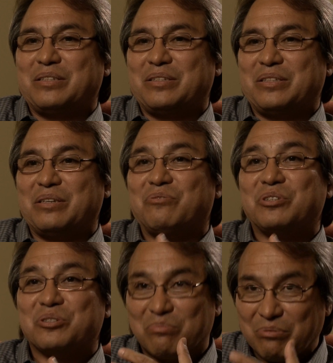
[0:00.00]
the
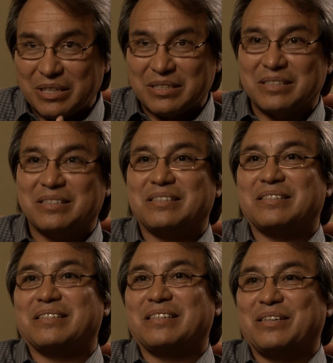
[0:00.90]
official
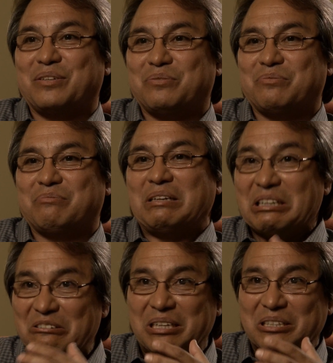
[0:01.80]
presence of an
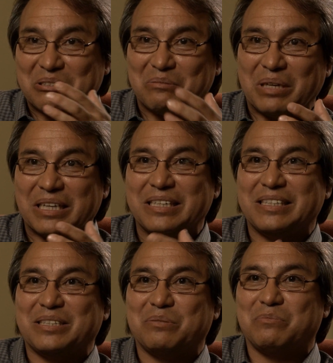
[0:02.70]
international
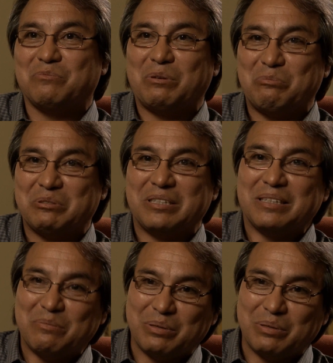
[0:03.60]
mechanism represented